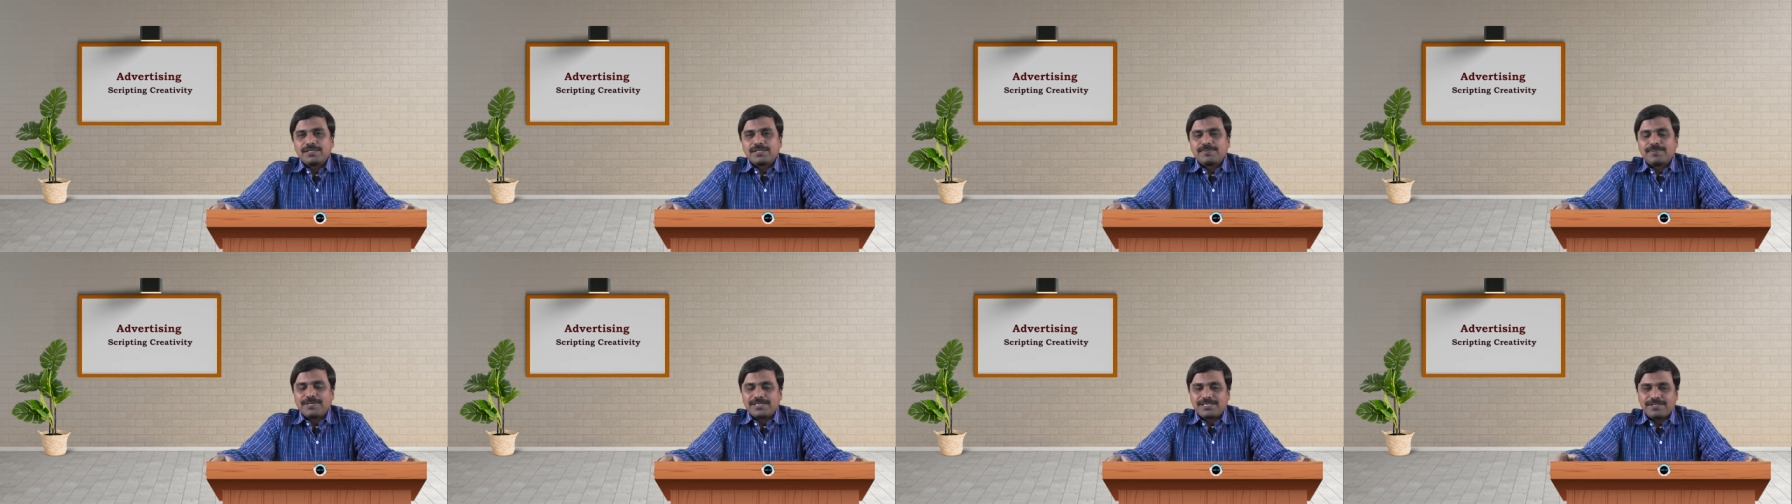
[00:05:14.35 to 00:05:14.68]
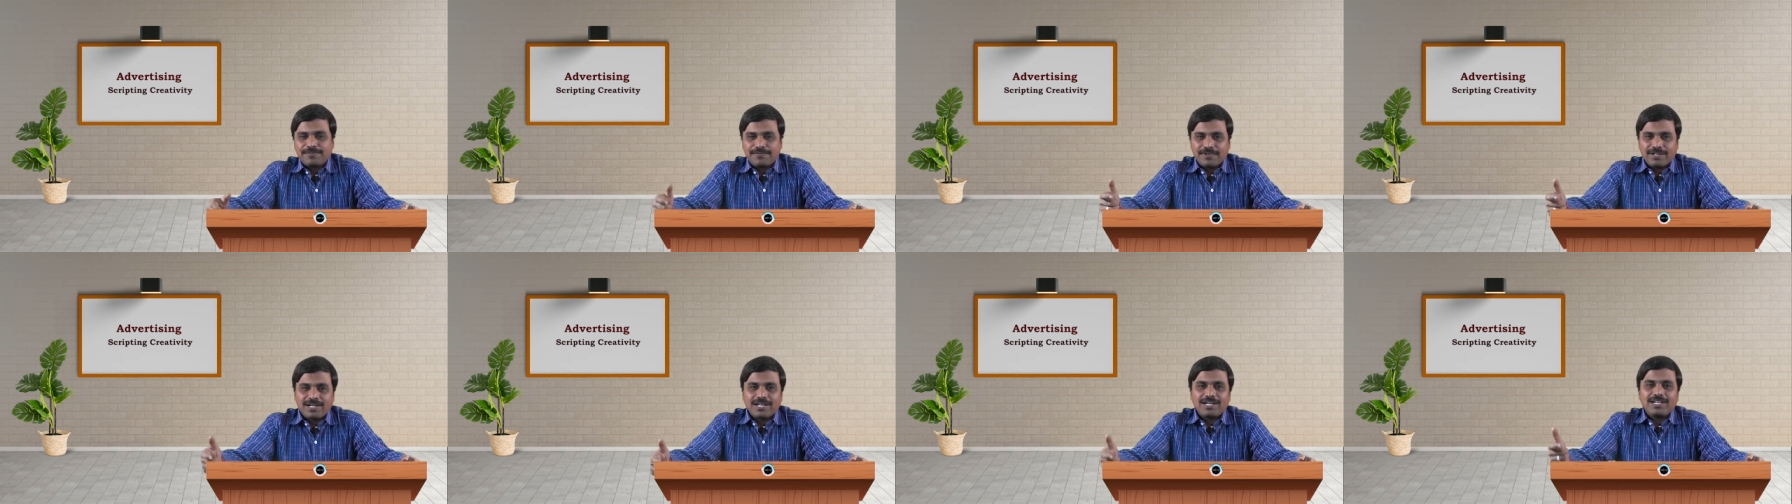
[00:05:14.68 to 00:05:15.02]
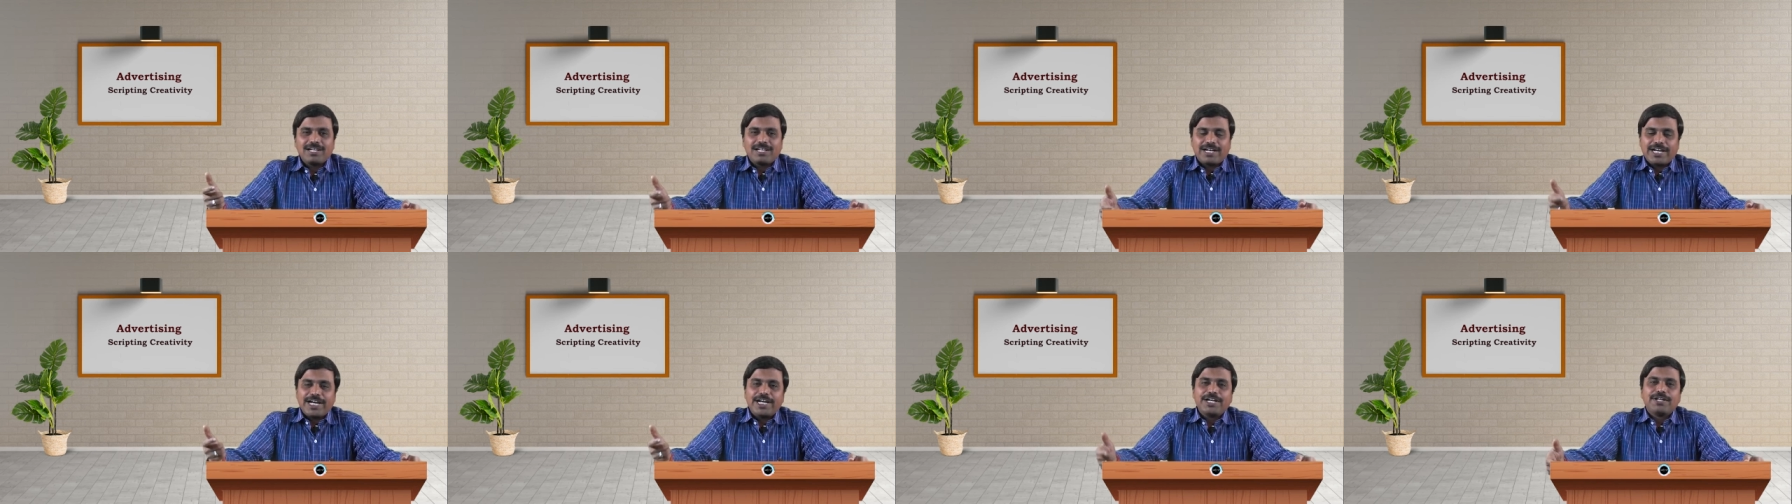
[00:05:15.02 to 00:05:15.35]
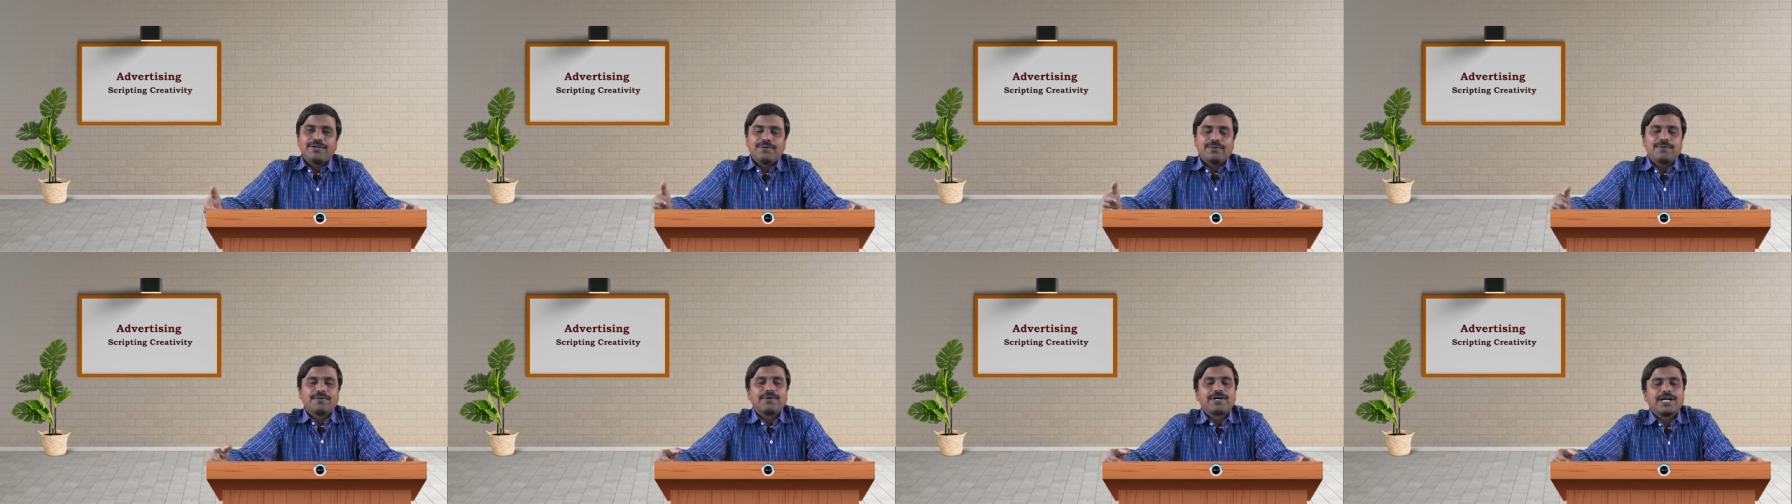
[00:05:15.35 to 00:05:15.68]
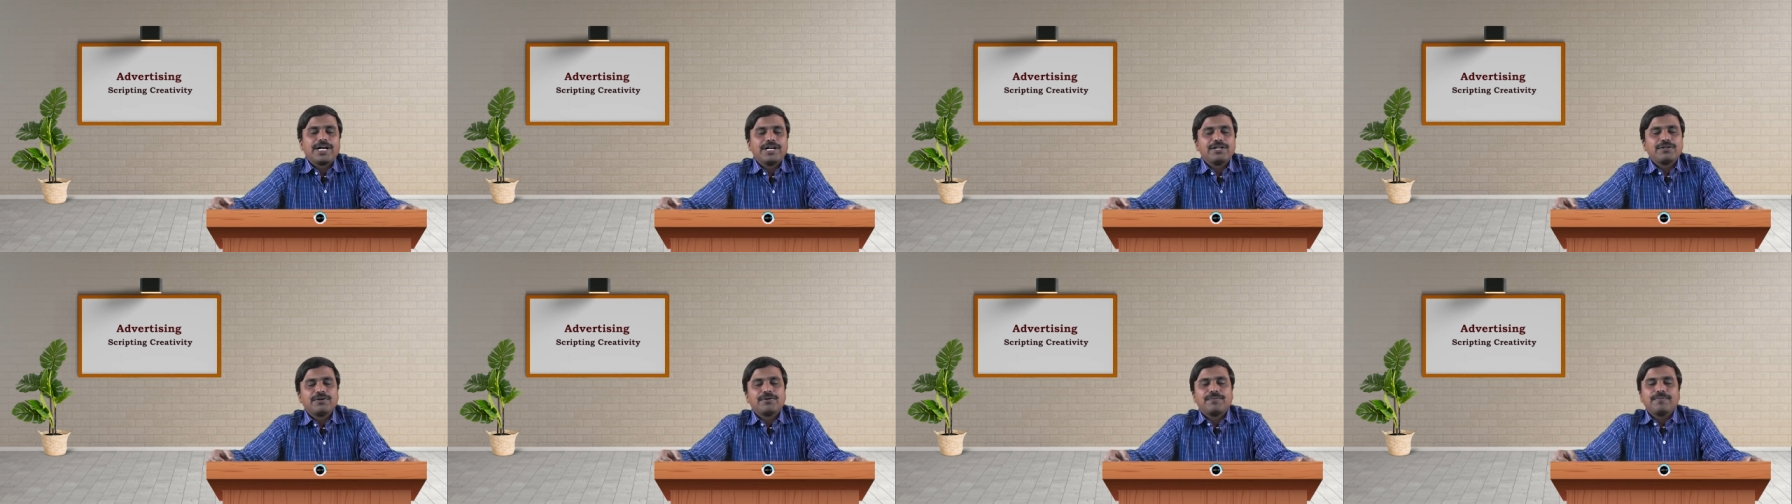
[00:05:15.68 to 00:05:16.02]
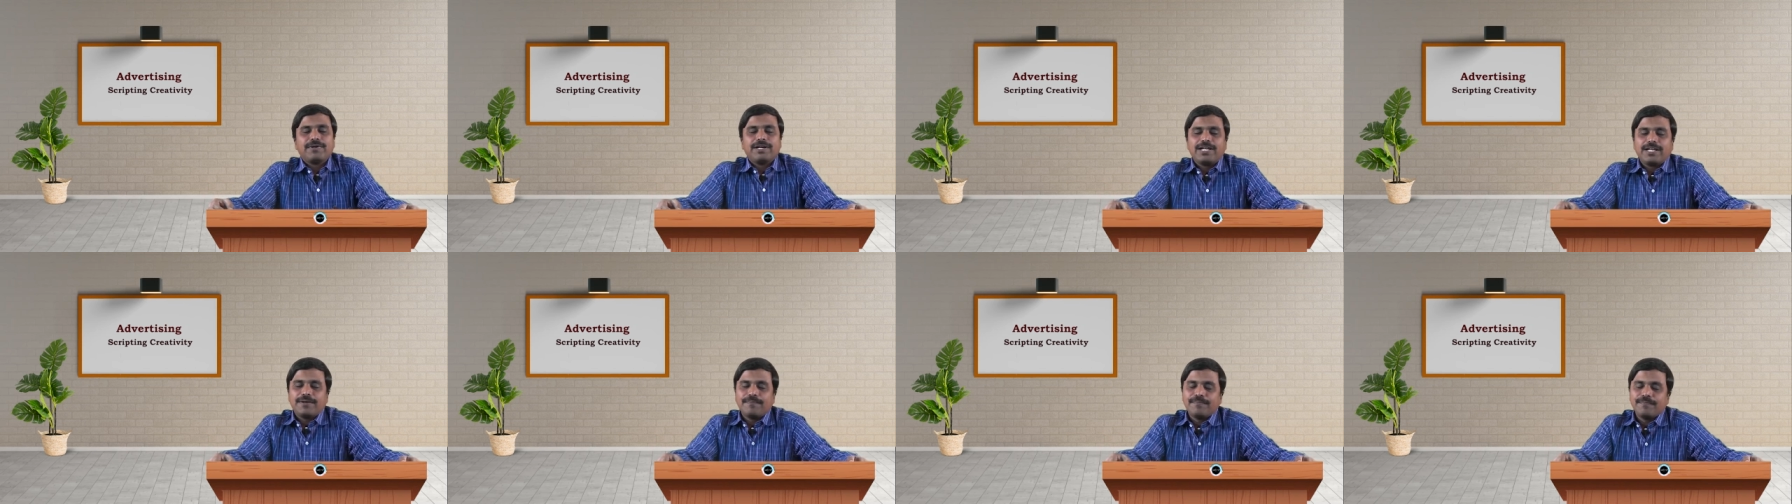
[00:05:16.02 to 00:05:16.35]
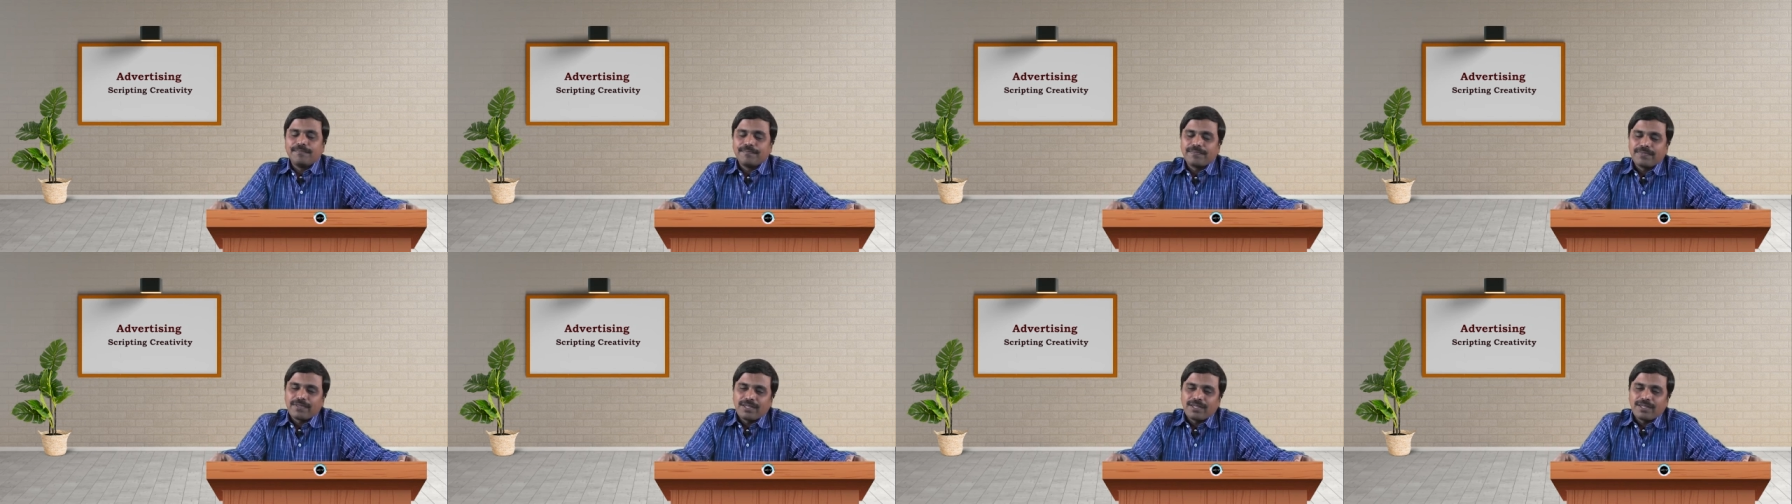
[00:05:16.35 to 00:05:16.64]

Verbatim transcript: specifically radio medium,